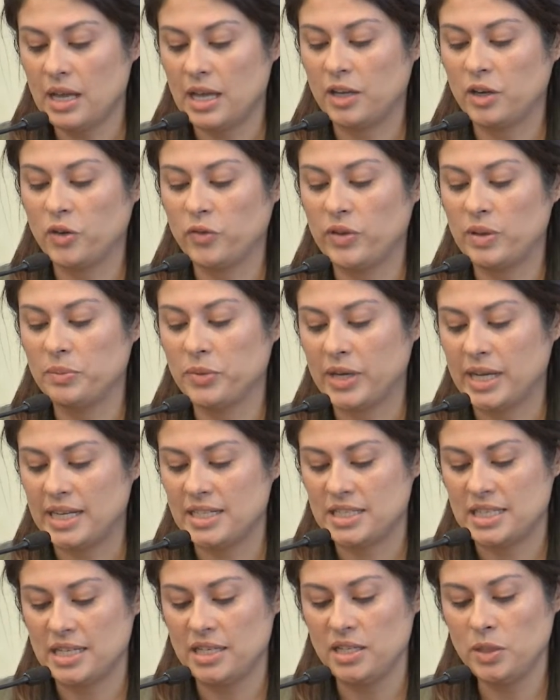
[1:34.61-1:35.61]
On November
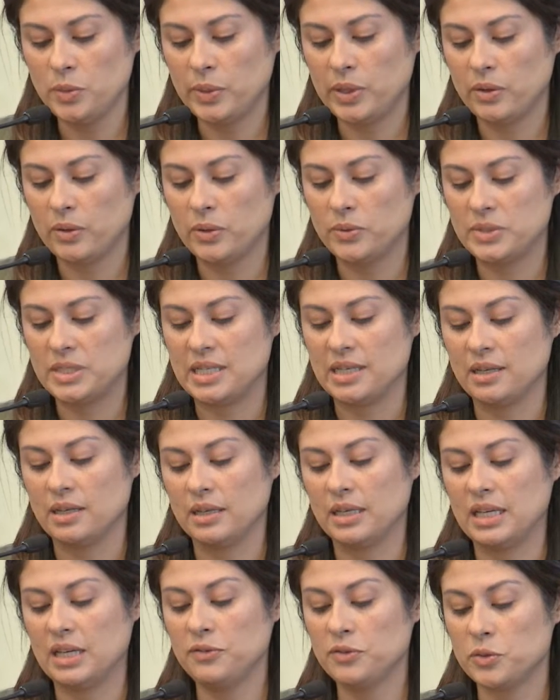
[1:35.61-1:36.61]
18th, we are hosting a
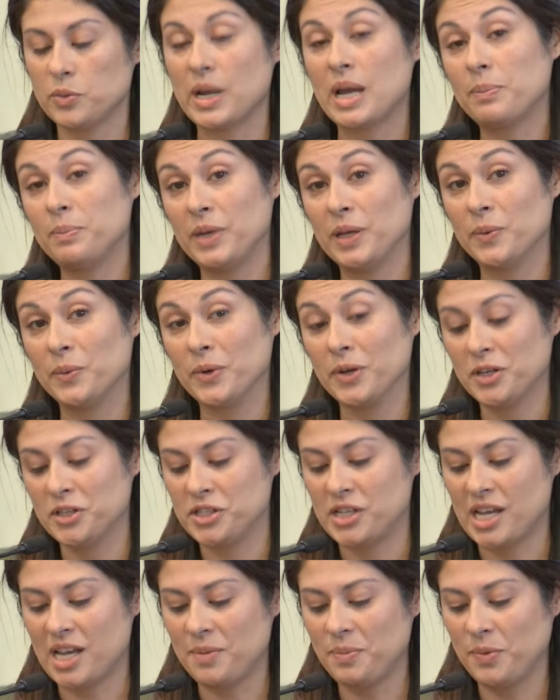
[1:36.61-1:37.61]
gift wrapping
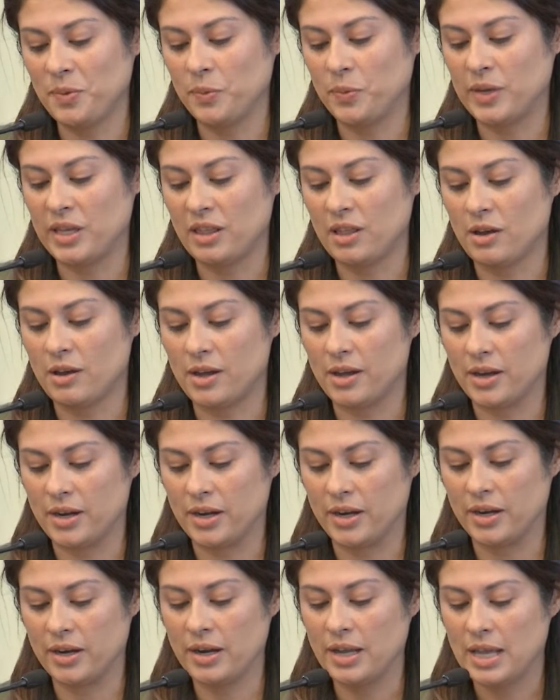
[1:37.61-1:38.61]
workshop with
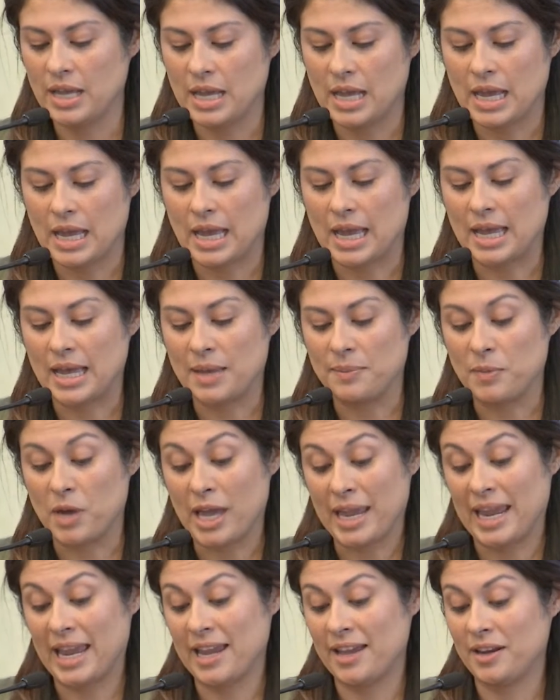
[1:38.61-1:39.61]
our
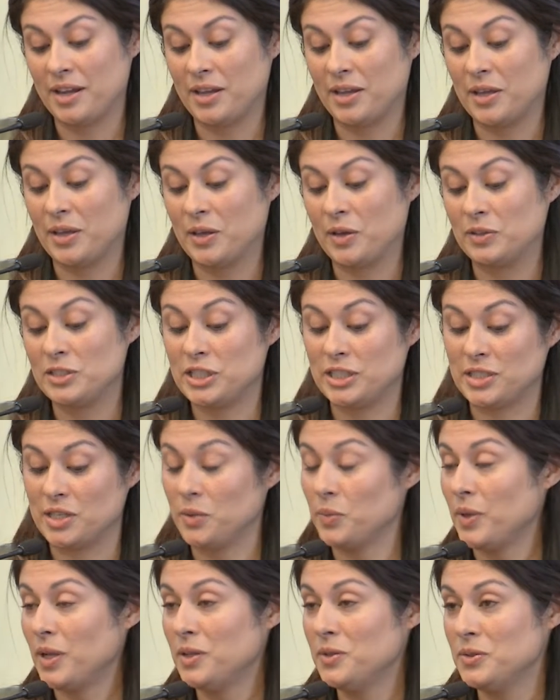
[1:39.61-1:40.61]
Hannah
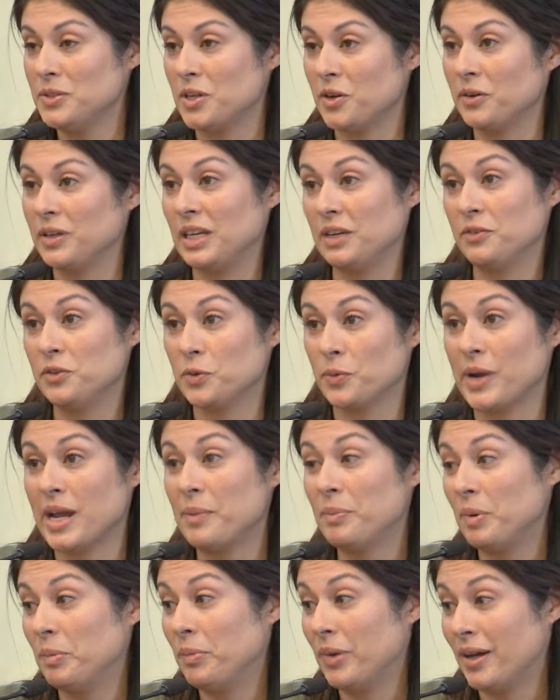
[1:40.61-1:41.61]
Sundwall, who's our gift
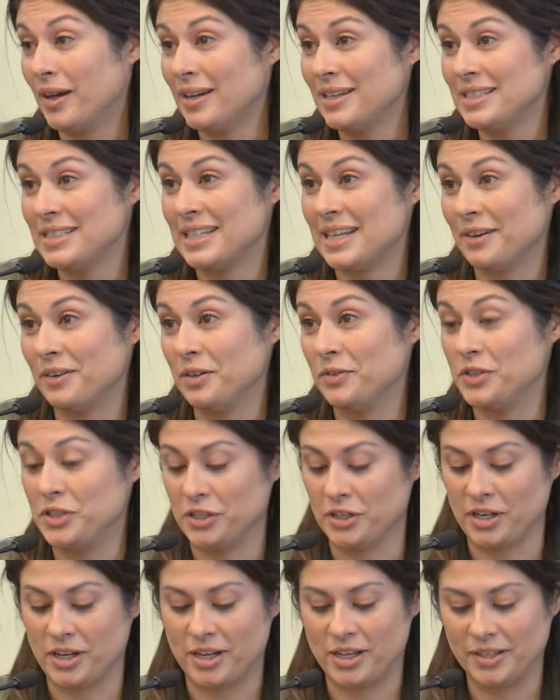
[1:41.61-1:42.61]
wrap boss out of
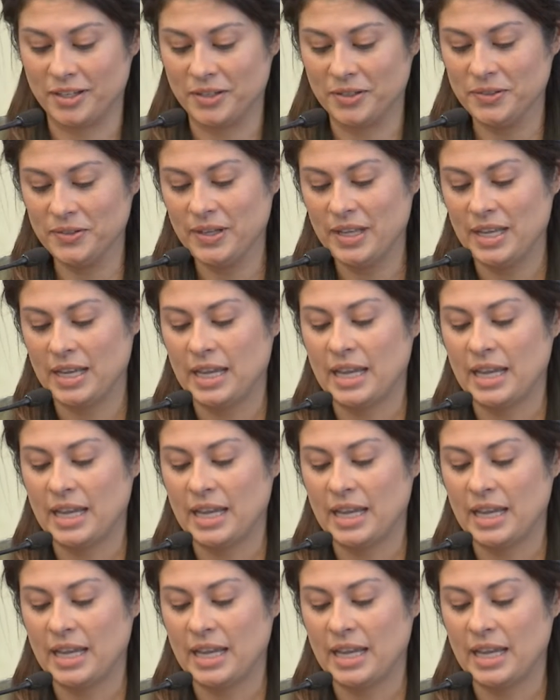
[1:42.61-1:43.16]
Chicago.